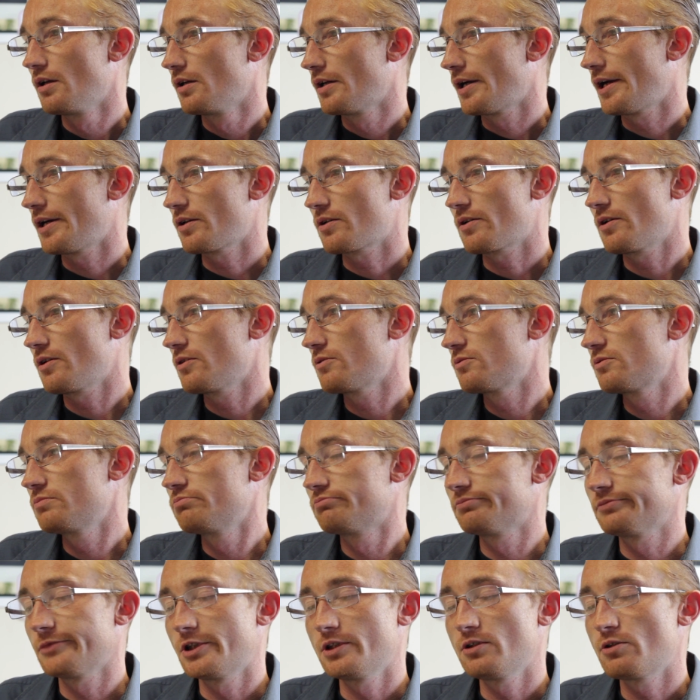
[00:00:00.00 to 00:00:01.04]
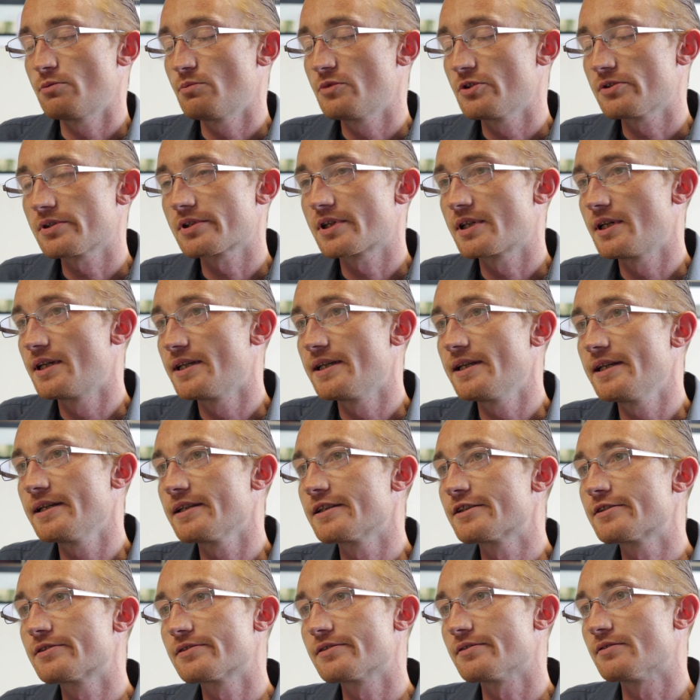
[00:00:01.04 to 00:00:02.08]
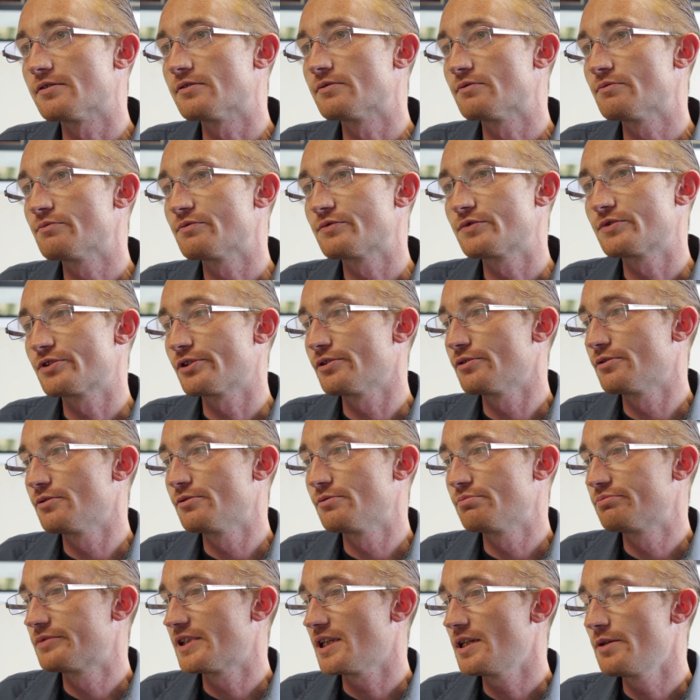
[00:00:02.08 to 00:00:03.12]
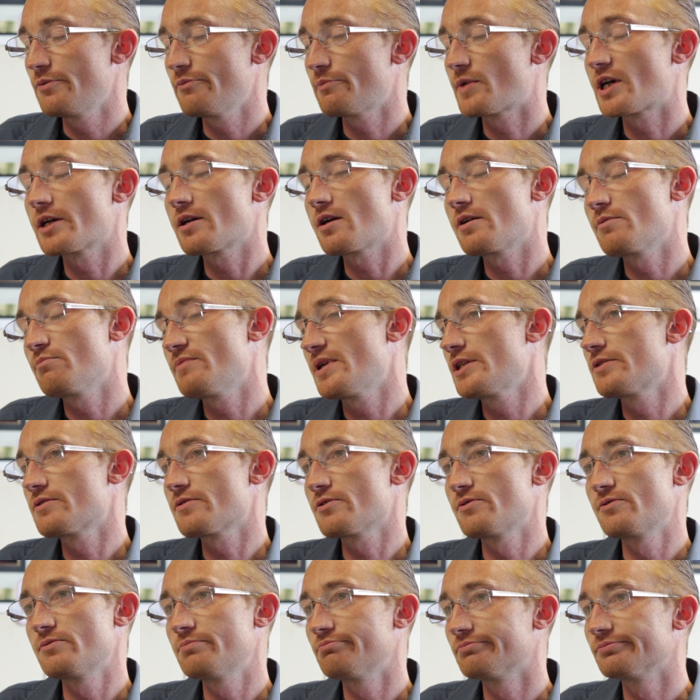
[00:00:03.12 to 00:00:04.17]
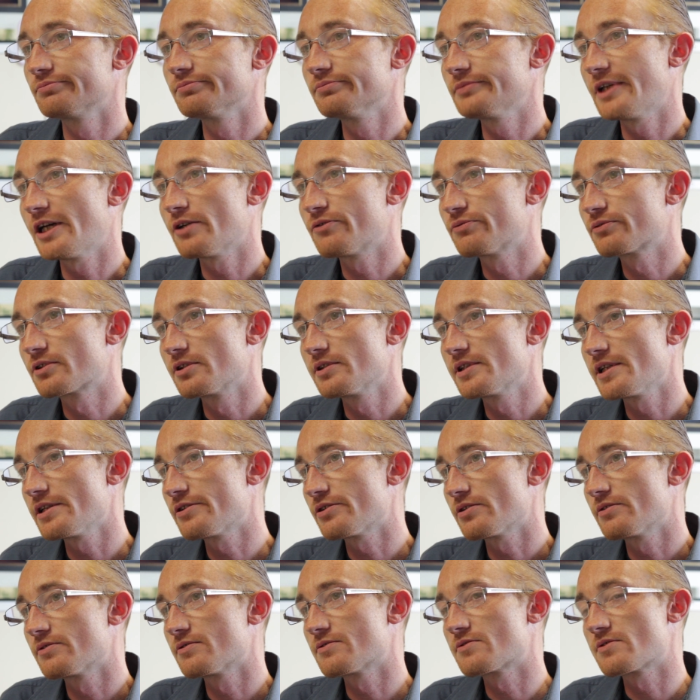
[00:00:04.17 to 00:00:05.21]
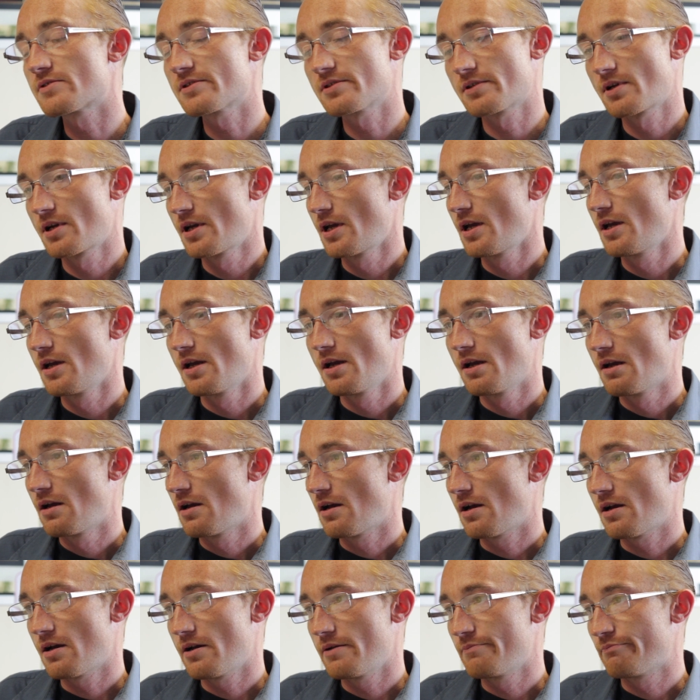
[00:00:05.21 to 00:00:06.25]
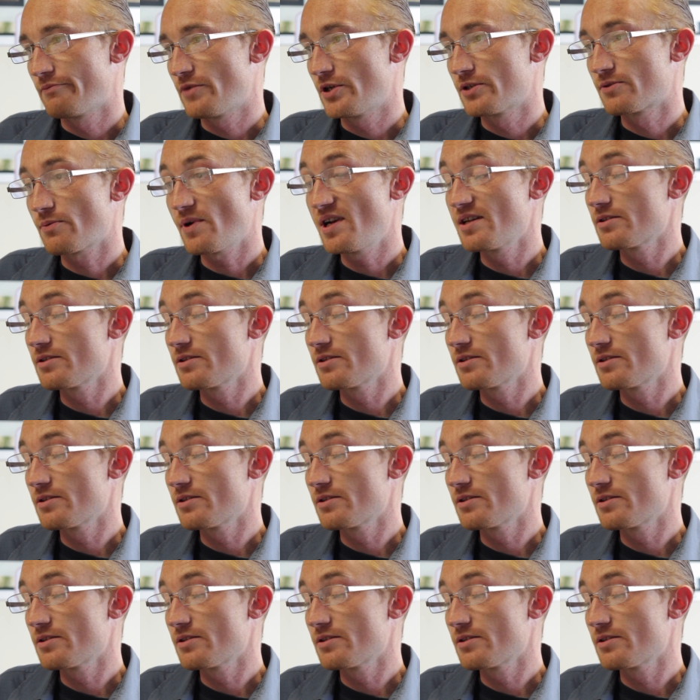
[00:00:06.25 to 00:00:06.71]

alcohol anonymous clinics and to dealing with my own mental health conditions, as well